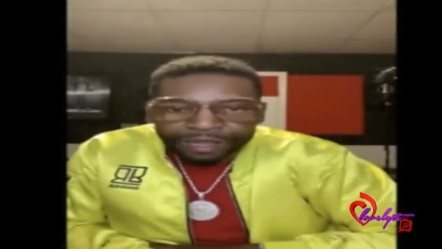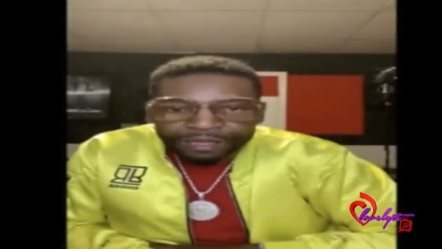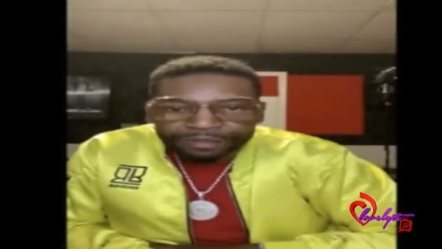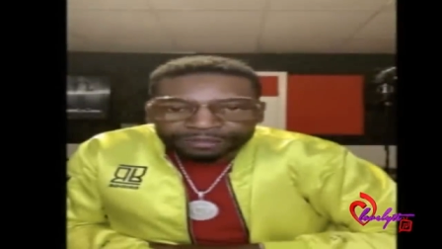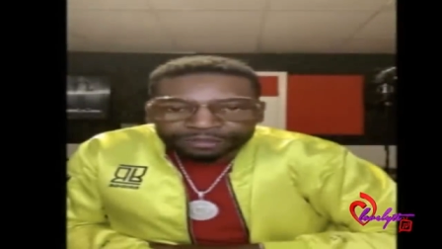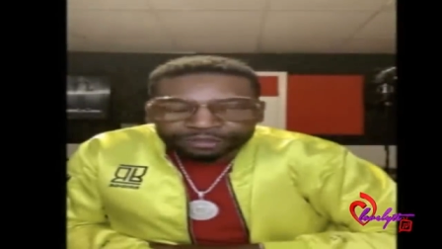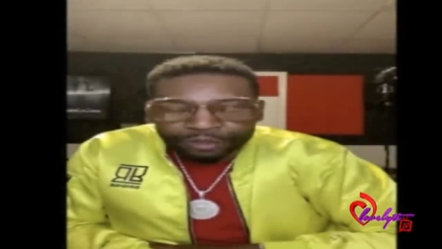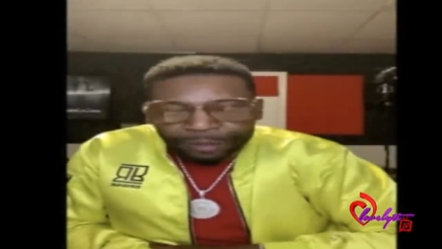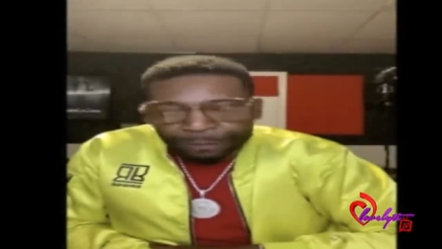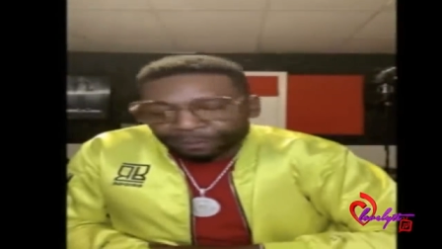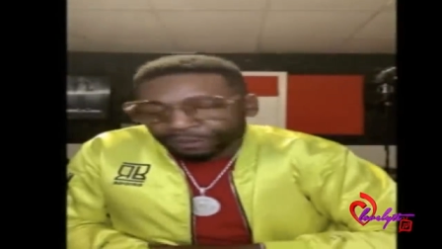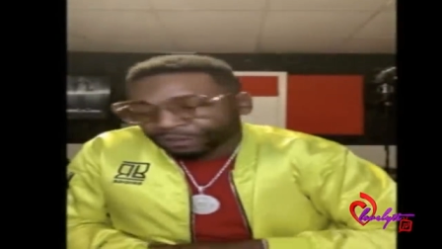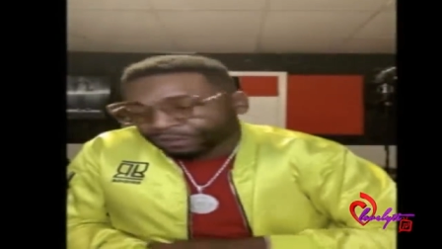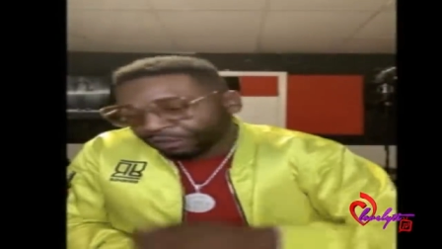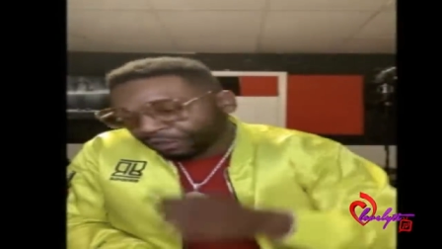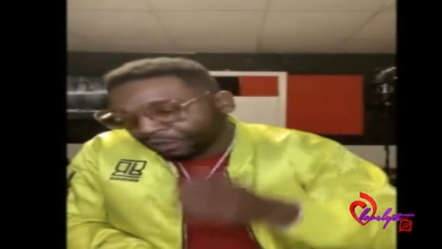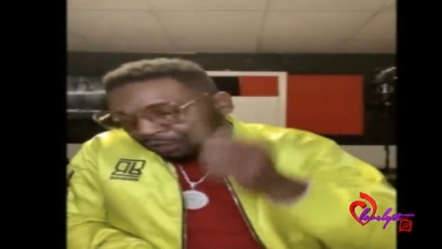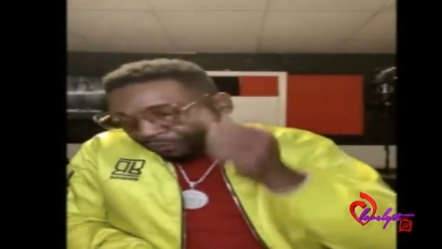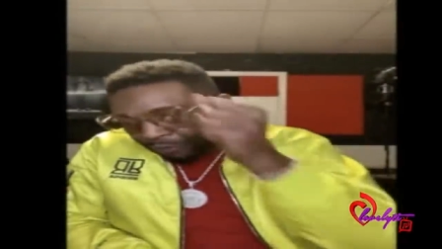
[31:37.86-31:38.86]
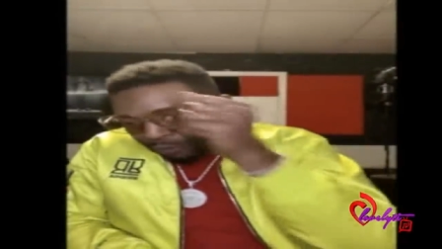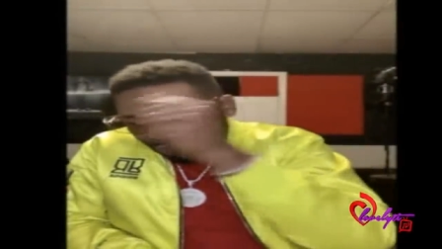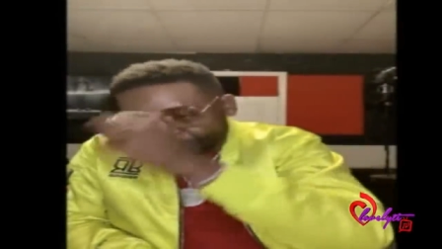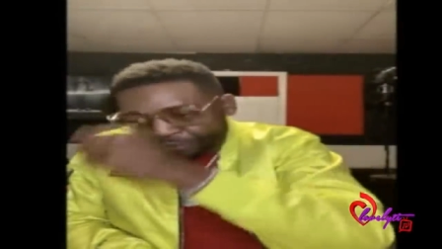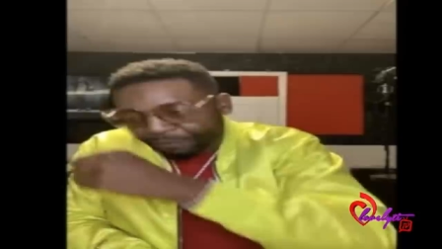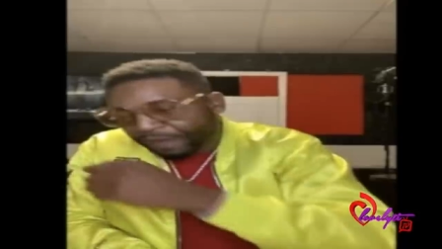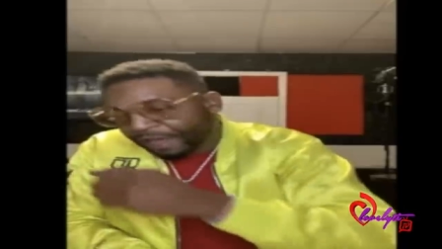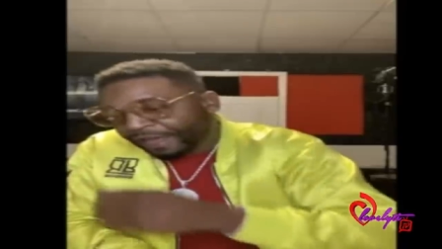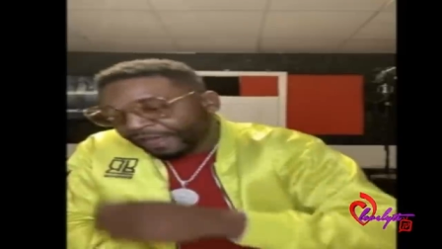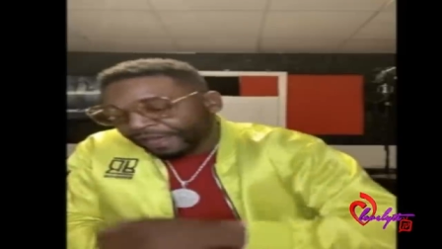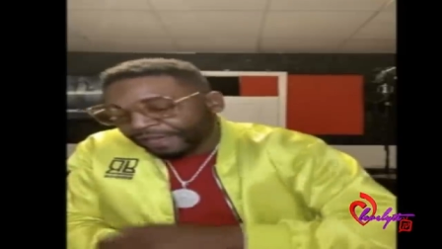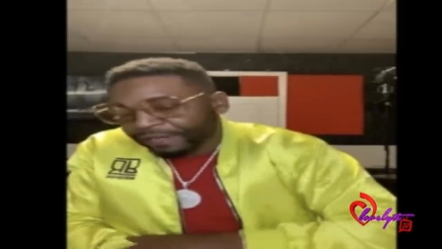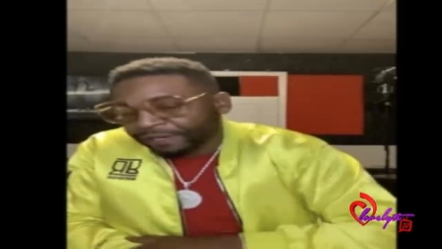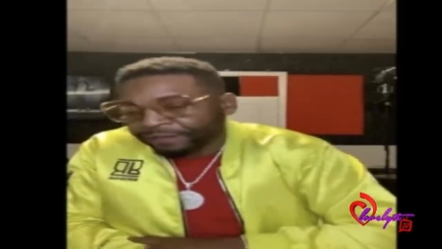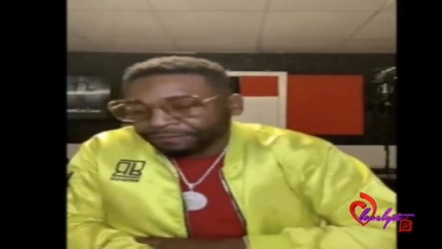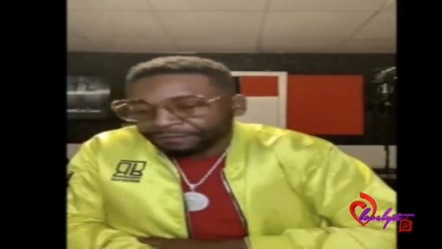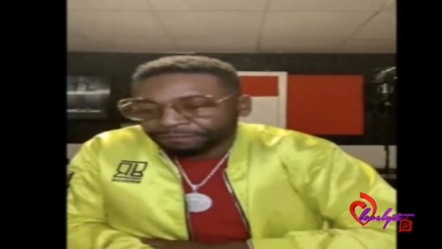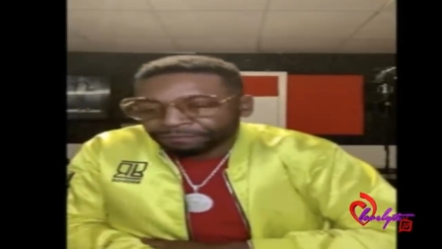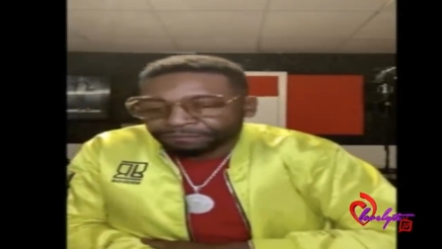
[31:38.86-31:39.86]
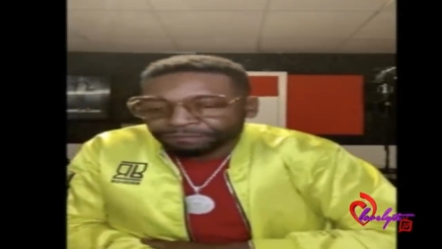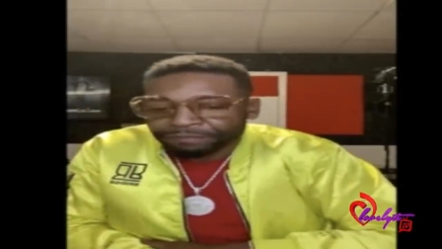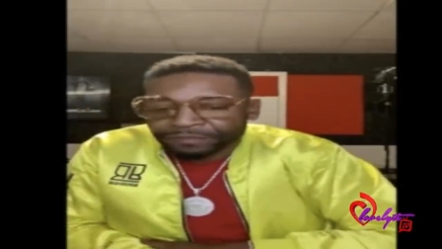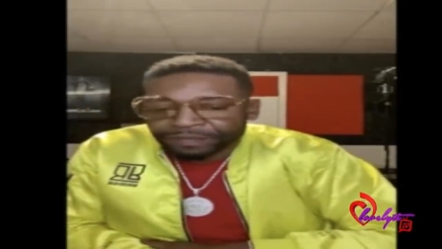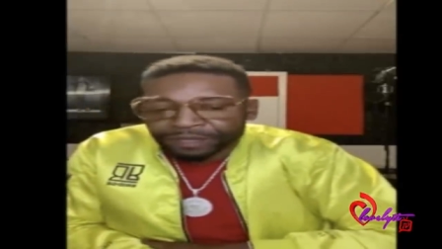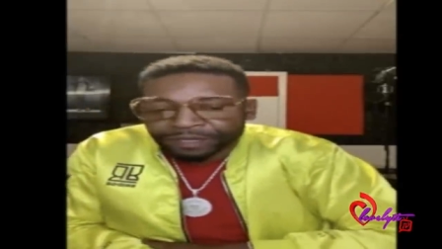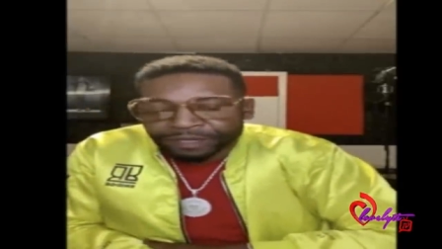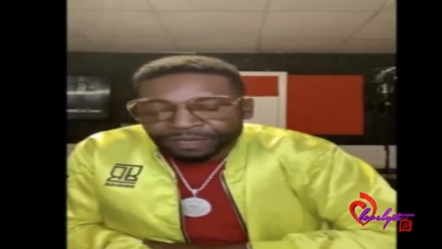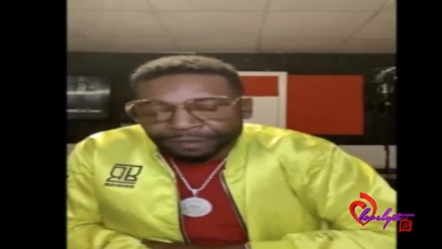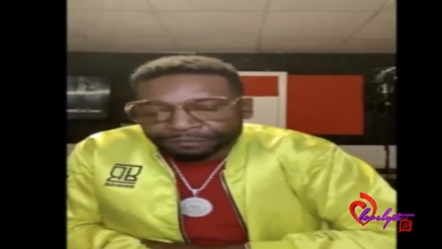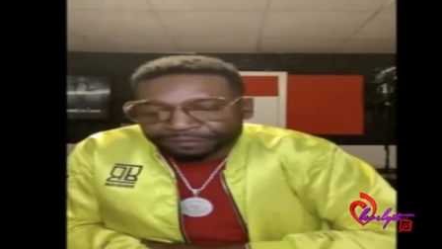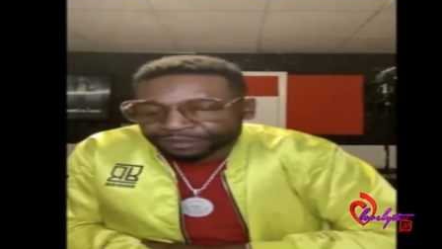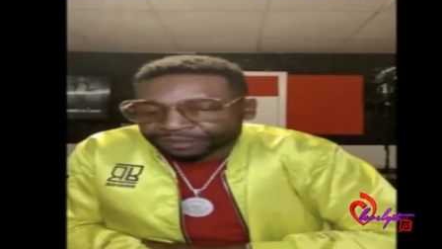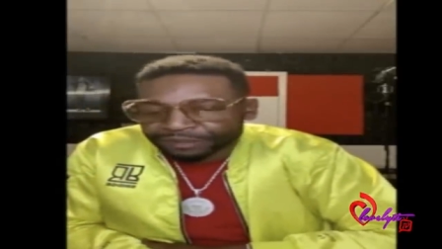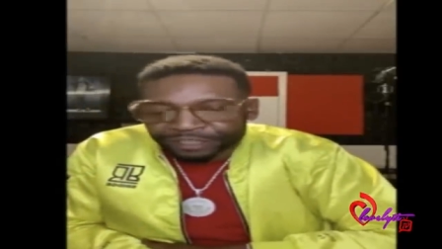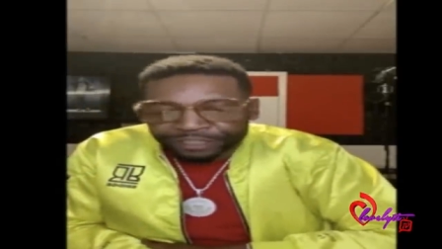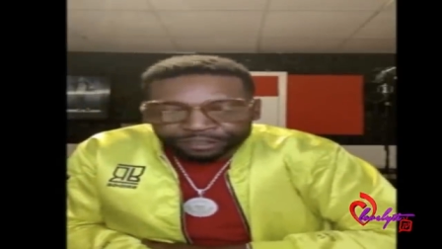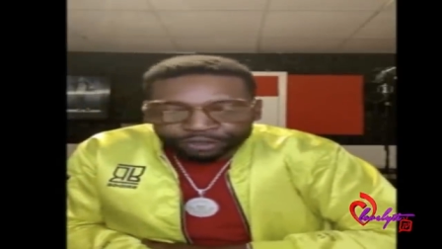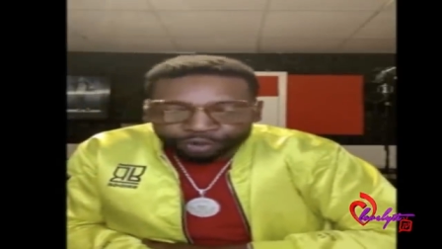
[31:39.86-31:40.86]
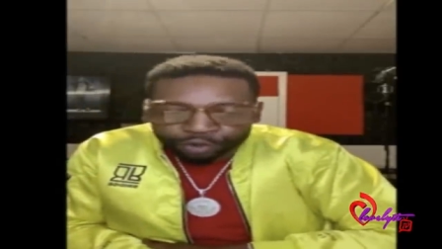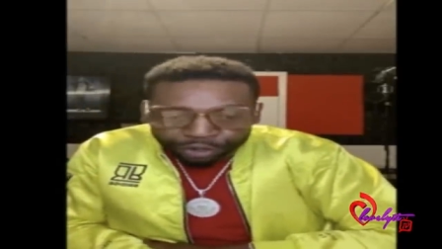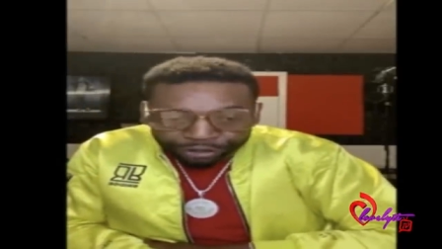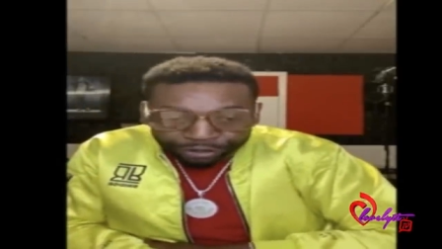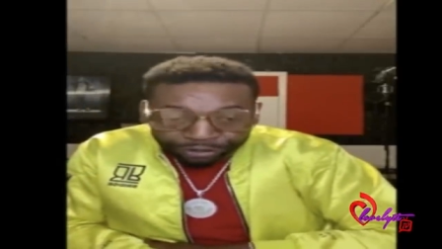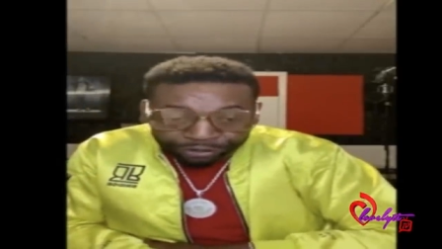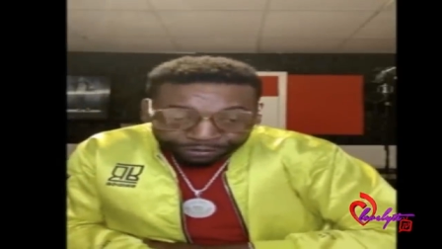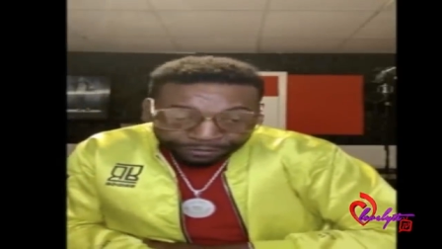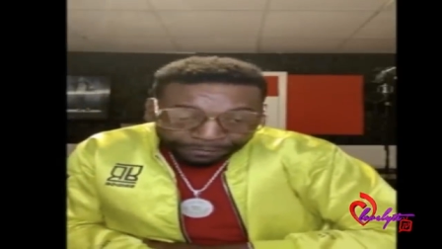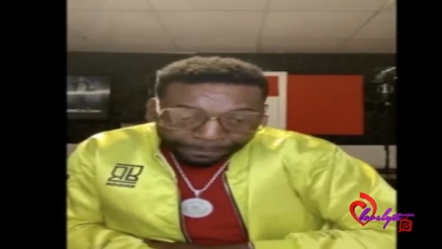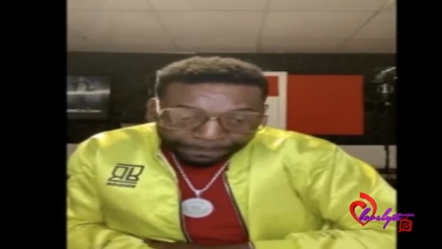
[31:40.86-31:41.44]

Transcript: So I put the cover over my head and I'm just ignoring her.